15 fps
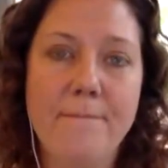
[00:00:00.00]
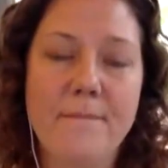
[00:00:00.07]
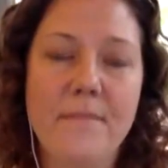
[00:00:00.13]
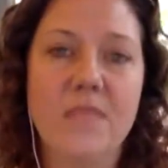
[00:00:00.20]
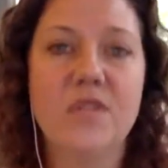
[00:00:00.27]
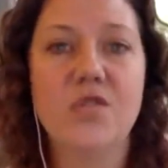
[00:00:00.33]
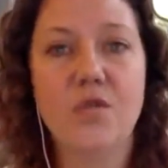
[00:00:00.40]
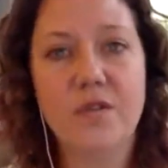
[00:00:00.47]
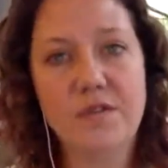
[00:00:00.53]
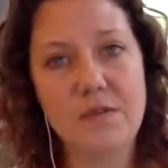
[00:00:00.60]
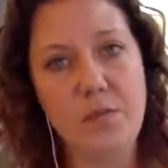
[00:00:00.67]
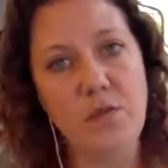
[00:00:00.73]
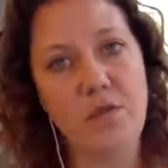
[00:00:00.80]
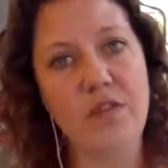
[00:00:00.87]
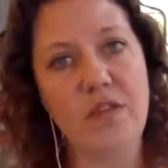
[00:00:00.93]
sort of
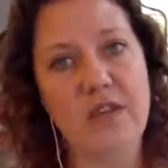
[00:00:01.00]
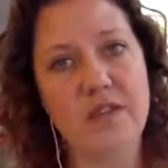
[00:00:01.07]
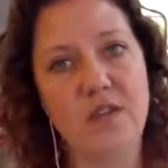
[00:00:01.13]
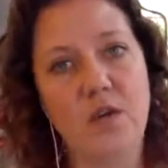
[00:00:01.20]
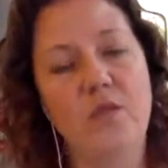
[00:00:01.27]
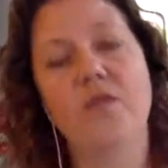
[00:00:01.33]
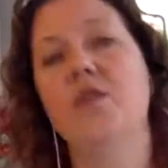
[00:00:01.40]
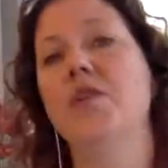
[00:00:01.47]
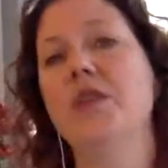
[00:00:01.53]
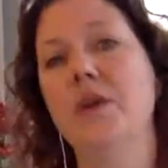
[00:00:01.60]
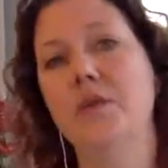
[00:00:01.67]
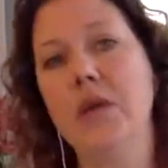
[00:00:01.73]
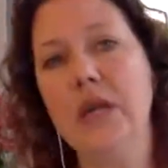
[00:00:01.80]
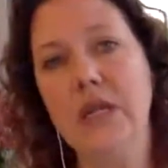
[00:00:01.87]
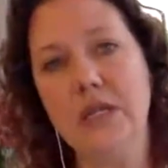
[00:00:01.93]
smooth things over, that
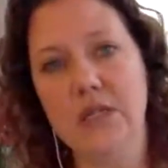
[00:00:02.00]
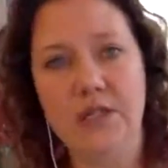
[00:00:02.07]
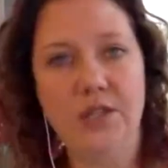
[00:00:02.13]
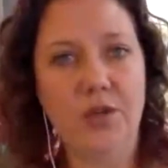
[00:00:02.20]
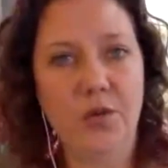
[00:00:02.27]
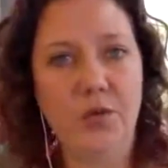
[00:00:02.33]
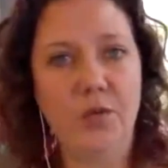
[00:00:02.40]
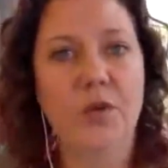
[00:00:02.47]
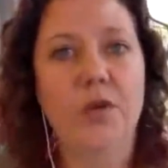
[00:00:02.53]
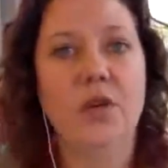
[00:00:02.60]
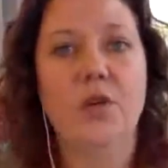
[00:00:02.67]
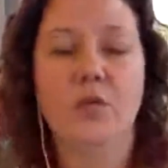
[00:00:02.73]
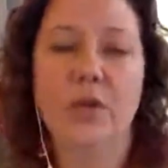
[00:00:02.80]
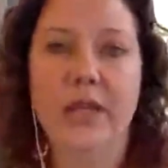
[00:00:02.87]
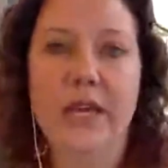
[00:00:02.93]
we need to
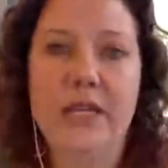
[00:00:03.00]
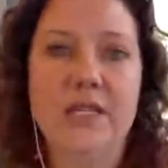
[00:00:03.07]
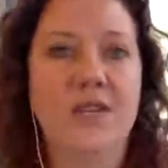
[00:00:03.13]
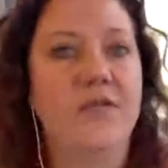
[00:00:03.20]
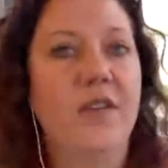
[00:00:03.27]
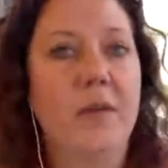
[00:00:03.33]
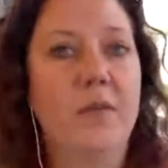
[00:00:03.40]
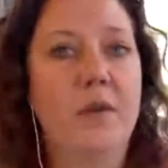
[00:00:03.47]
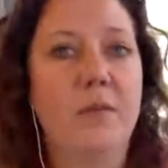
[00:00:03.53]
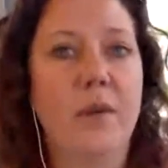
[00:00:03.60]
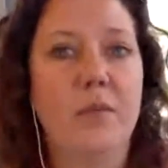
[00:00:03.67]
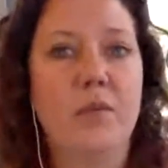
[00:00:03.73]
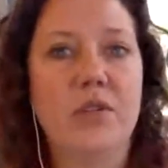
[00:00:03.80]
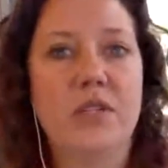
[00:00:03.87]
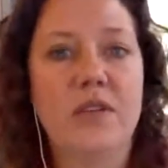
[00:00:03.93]
relate to family
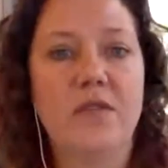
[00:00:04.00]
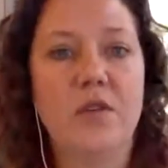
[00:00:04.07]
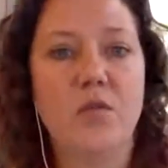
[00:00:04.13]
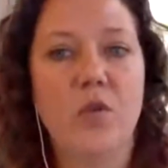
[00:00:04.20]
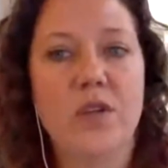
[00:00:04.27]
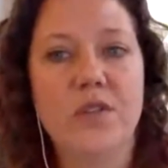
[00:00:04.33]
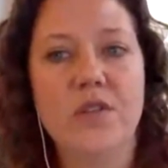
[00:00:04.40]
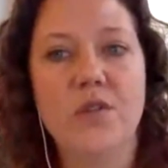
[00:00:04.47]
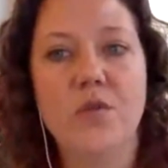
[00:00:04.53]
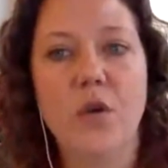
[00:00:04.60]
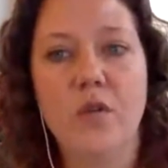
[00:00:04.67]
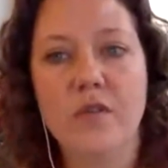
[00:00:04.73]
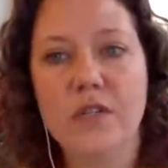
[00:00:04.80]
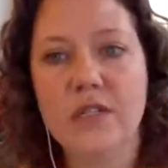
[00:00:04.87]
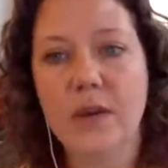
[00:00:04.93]
members, even ones who
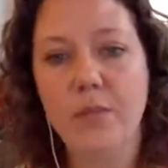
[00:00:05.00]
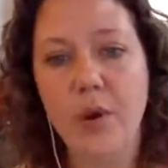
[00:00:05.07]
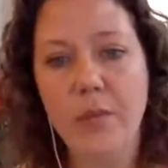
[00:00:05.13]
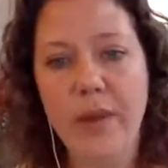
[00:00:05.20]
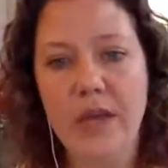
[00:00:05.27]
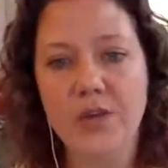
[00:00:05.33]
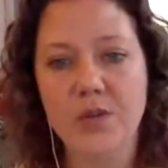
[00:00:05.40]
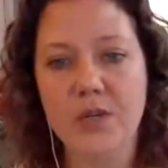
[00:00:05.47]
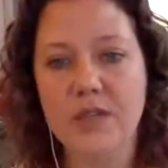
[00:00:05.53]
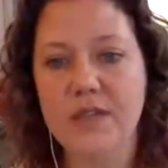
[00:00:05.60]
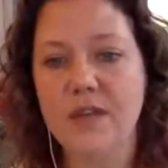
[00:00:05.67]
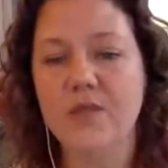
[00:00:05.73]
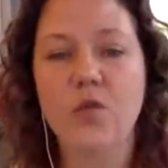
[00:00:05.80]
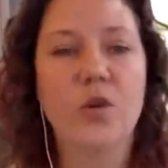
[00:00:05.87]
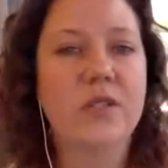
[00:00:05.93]
overstep our boundaries.
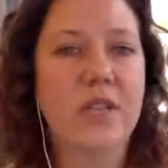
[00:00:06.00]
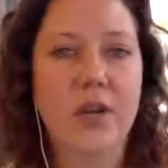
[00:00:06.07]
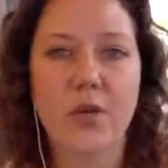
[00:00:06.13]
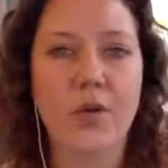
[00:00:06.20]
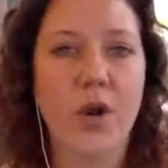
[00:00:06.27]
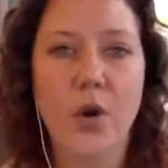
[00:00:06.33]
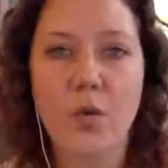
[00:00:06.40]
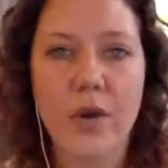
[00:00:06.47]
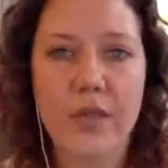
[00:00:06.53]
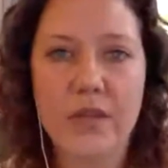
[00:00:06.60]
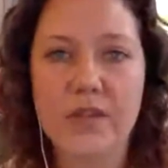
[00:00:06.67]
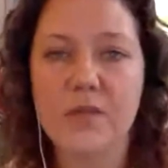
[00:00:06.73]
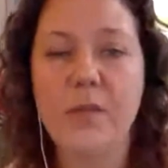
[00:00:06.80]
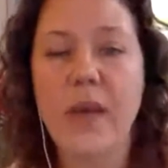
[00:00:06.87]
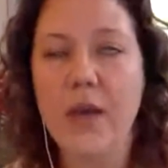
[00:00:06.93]
And of course, I don't know what
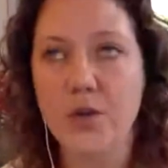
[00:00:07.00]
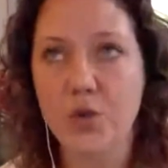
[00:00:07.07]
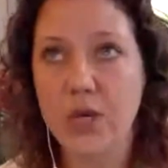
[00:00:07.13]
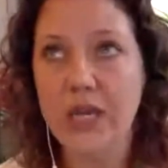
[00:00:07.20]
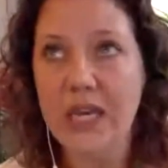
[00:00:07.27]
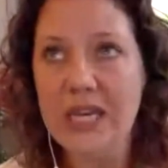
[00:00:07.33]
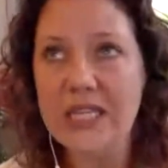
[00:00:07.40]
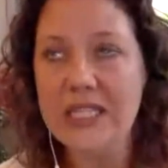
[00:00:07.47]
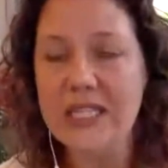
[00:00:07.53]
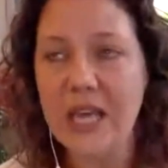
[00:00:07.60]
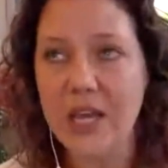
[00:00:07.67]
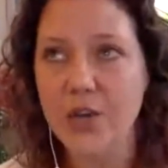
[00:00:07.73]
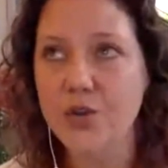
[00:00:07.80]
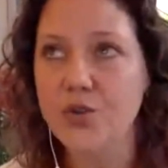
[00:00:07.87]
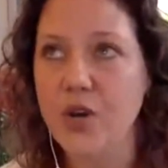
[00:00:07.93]
this boundary is
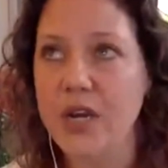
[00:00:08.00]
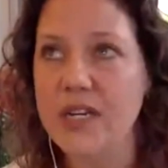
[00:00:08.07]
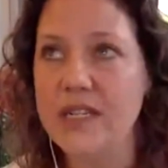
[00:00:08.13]
that you're trying to